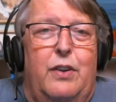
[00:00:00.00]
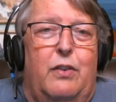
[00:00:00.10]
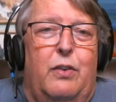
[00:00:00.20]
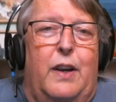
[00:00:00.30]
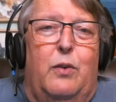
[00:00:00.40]
the
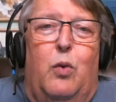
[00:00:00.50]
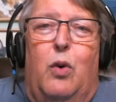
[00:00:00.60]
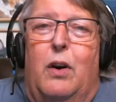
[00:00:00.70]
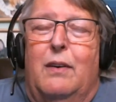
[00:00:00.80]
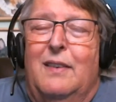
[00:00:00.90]
Korean
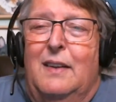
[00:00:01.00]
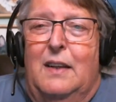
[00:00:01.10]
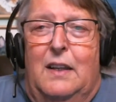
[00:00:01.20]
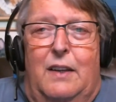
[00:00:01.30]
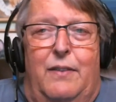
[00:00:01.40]
War,
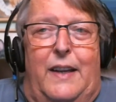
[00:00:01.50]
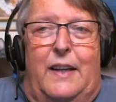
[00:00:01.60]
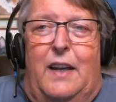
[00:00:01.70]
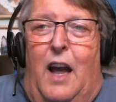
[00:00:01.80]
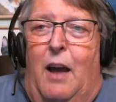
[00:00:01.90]

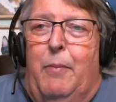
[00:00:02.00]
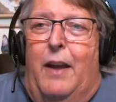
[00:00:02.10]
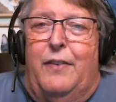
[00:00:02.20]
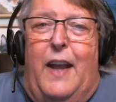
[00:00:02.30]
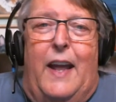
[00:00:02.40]
Vietnam,
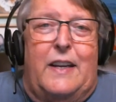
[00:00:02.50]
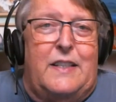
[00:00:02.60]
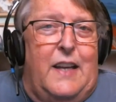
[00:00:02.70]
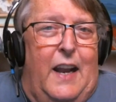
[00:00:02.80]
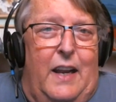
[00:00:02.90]

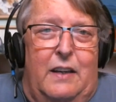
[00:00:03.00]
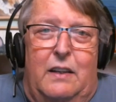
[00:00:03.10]
Afghanistan,